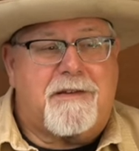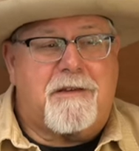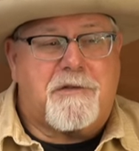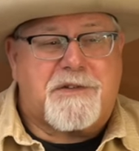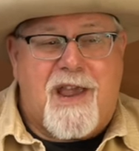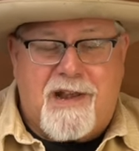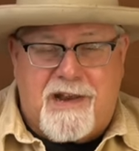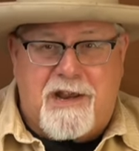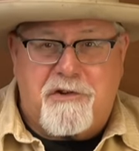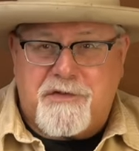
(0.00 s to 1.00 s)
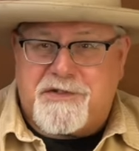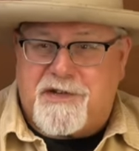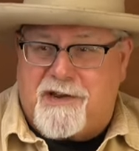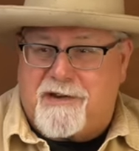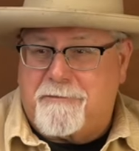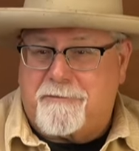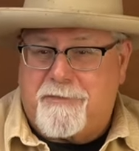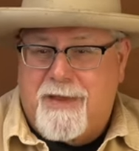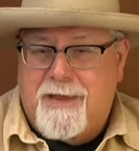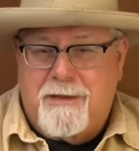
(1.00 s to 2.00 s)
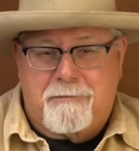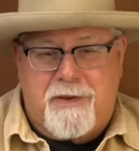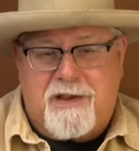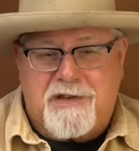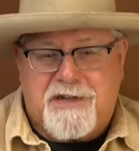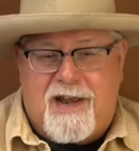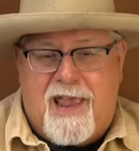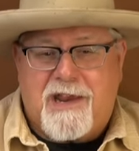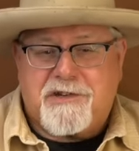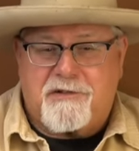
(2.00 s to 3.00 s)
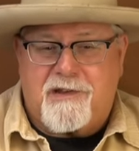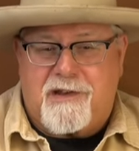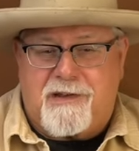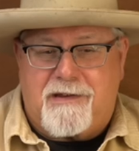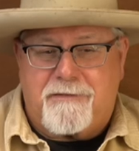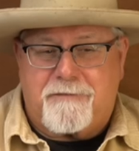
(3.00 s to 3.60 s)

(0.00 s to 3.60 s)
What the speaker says: it was kind of interesting because it actually